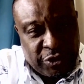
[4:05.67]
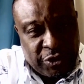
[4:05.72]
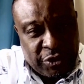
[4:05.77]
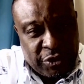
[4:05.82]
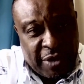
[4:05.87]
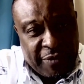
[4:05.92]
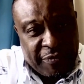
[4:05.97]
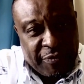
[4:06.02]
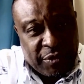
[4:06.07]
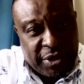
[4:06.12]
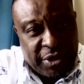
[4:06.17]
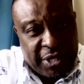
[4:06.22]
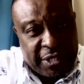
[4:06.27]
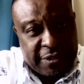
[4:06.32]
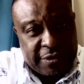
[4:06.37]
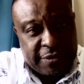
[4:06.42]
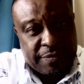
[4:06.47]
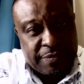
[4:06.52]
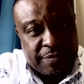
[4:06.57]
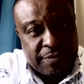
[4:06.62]
to do is
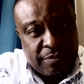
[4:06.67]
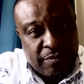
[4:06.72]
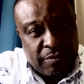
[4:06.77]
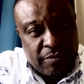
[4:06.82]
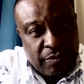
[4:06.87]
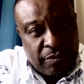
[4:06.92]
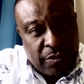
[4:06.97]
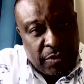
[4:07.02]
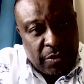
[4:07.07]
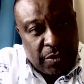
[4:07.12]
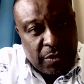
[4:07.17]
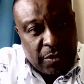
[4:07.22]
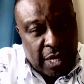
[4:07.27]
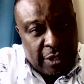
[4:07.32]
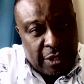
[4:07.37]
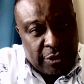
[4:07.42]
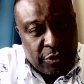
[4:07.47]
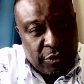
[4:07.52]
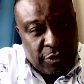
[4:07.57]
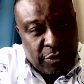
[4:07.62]
to continue
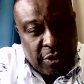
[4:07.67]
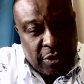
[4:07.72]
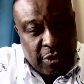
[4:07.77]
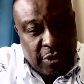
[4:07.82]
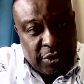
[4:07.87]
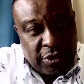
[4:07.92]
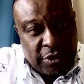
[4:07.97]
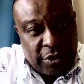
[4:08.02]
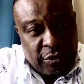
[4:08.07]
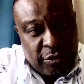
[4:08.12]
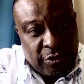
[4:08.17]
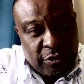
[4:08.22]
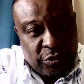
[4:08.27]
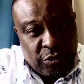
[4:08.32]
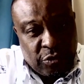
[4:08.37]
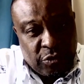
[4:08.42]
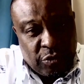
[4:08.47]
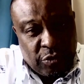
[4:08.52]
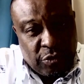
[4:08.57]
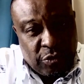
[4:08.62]
to advocate
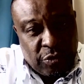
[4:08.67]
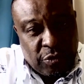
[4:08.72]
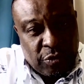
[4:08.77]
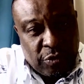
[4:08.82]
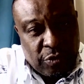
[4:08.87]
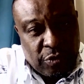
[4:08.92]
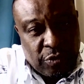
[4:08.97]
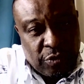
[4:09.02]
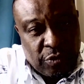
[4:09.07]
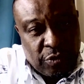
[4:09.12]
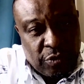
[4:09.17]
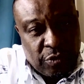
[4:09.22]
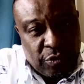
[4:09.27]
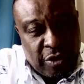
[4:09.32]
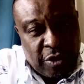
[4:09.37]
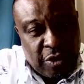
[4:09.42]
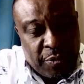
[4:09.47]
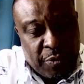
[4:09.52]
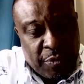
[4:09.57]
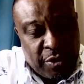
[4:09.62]
and to
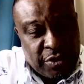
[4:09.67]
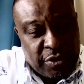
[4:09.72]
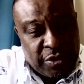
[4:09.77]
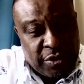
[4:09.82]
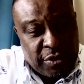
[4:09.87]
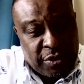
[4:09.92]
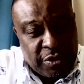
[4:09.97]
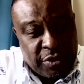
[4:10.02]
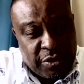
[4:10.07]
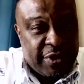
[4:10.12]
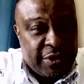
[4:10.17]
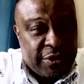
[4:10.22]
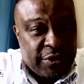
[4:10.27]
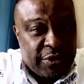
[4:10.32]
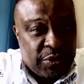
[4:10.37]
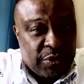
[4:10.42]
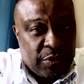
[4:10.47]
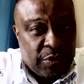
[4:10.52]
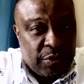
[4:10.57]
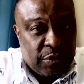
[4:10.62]
continue
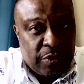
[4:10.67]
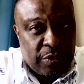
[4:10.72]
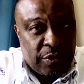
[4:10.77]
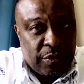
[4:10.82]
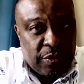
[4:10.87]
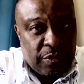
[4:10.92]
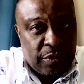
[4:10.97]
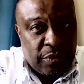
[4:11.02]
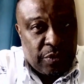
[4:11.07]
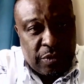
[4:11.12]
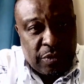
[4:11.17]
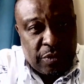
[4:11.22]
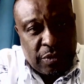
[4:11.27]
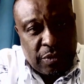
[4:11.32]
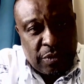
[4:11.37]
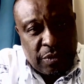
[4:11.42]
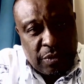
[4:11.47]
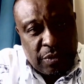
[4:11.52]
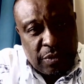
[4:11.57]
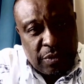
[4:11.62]
to call upon
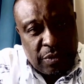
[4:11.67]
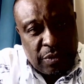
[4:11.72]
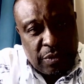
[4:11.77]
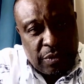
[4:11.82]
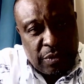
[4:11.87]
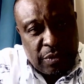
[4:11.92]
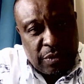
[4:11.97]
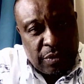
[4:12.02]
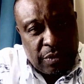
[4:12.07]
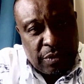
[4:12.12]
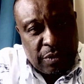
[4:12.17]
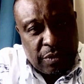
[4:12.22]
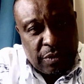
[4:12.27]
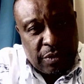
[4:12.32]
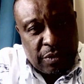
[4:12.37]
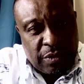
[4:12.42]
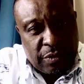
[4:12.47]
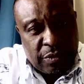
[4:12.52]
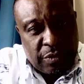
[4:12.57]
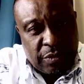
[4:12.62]
the government
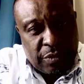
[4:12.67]
to